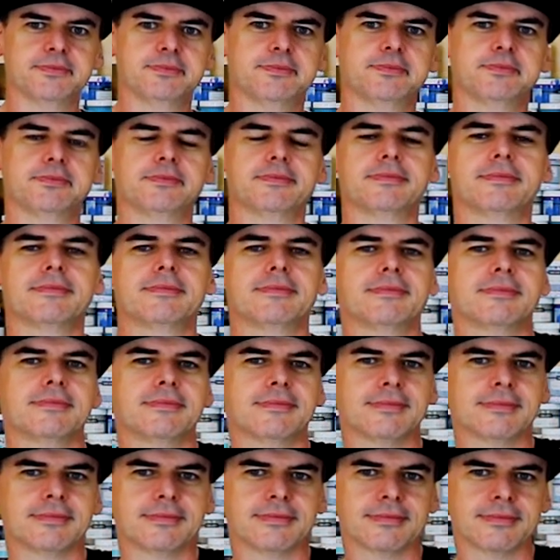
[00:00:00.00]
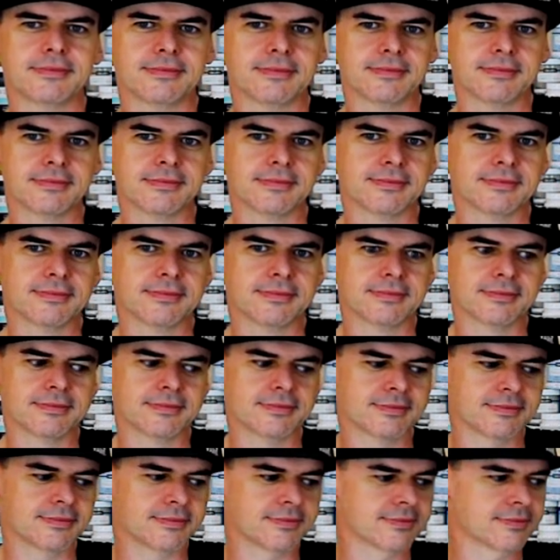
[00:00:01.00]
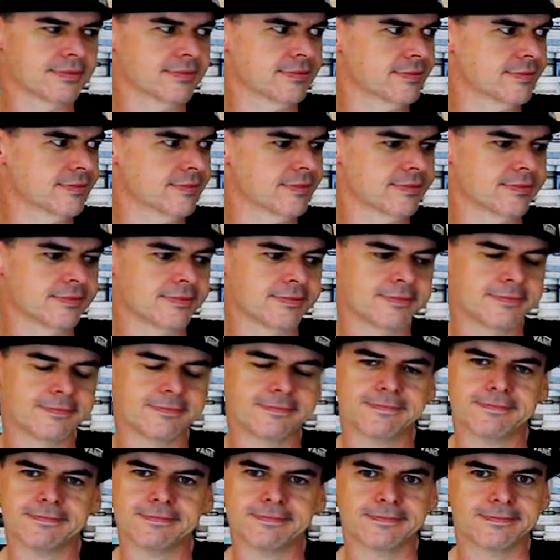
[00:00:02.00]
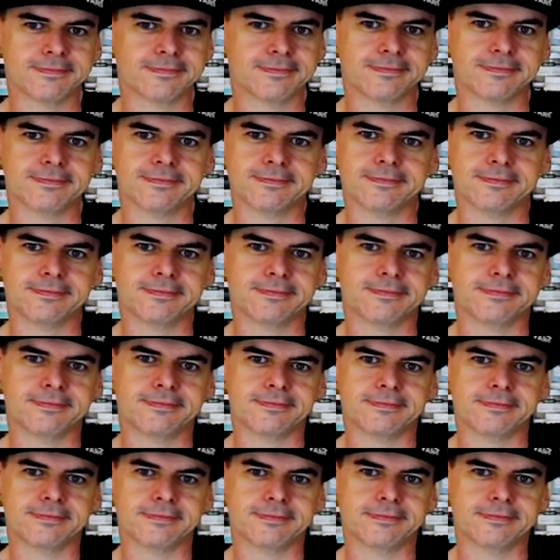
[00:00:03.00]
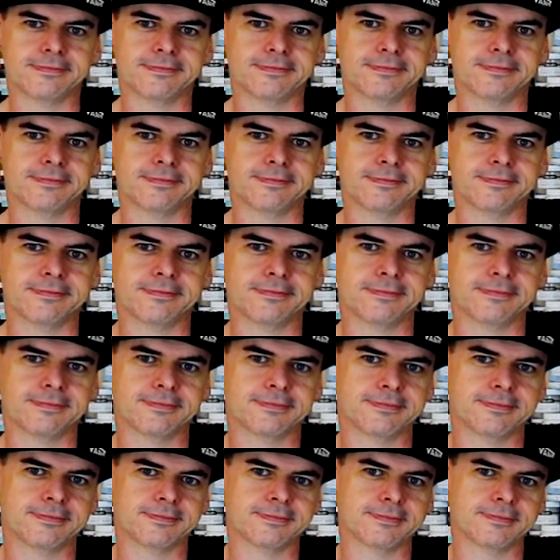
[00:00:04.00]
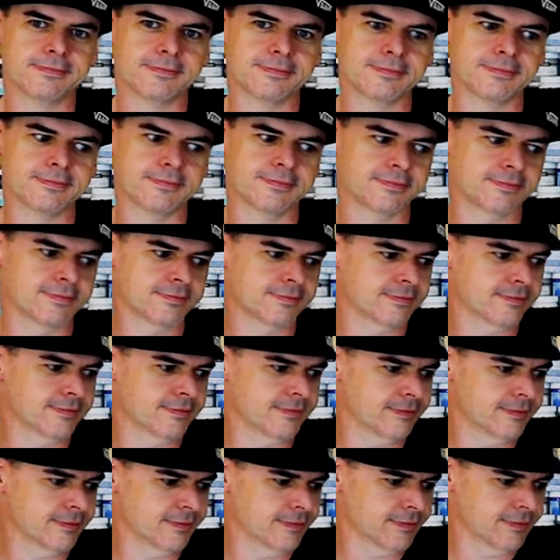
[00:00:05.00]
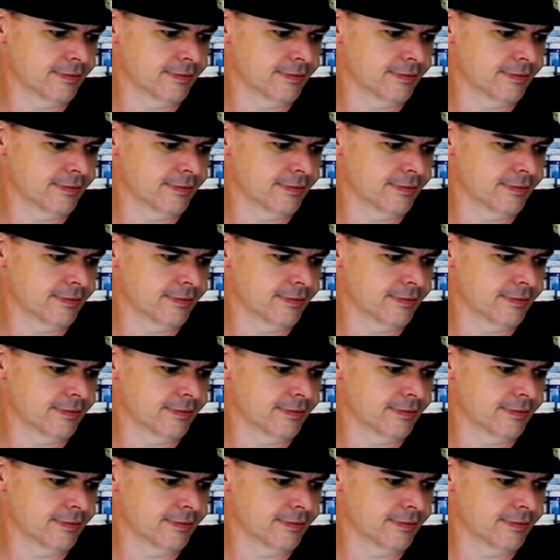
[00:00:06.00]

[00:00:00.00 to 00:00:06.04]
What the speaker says: (silent)